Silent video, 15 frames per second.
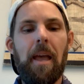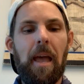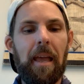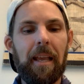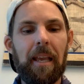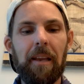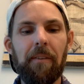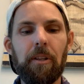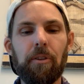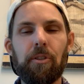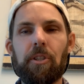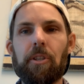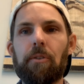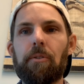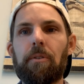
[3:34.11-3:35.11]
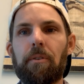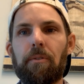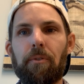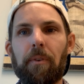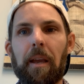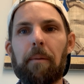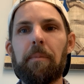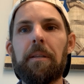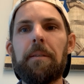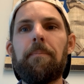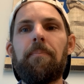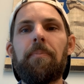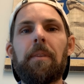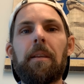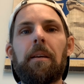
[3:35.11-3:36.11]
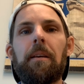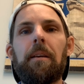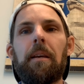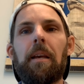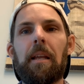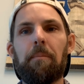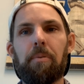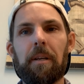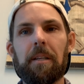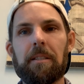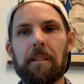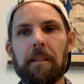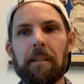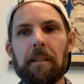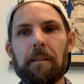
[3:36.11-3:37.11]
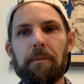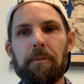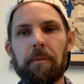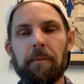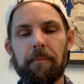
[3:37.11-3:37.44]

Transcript: and giving those children a family and a place to live.